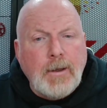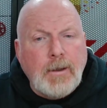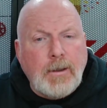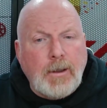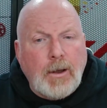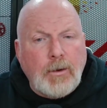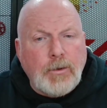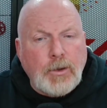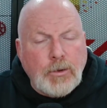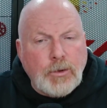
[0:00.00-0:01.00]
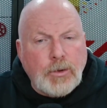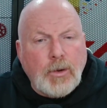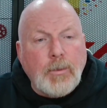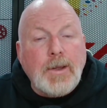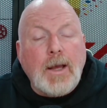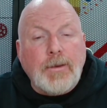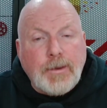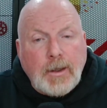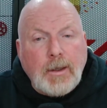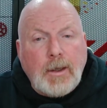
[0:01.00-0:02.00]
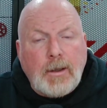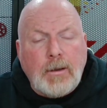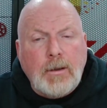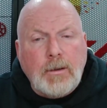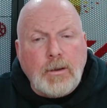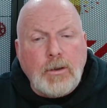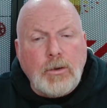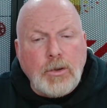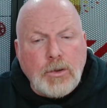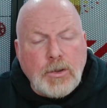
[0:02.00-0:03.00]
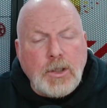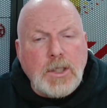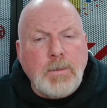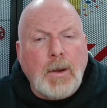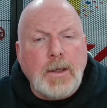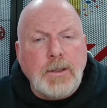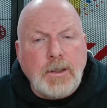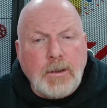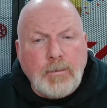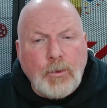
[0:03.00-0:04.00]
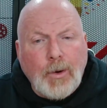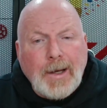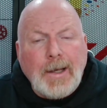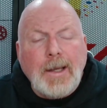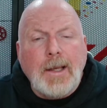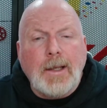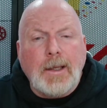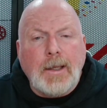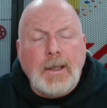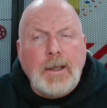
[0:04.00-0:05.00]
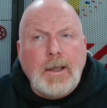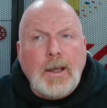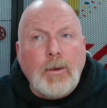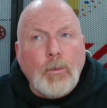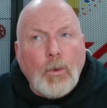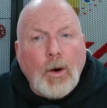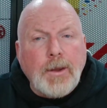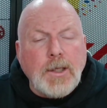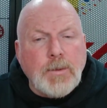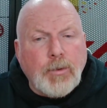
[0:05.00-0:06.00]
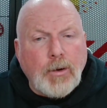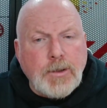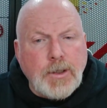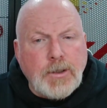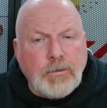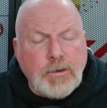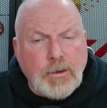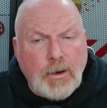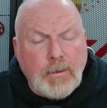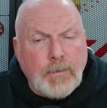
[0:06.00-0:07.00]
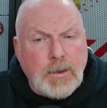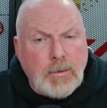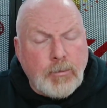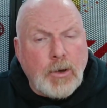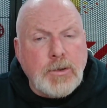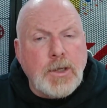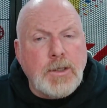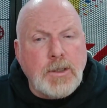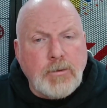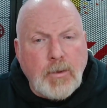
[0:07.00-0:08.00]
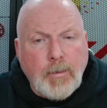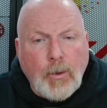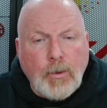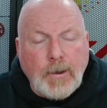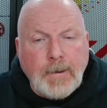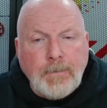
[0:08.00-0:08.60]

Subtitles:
that you're doing without thinking, that you can just explain to them more clearly in why these processes are important.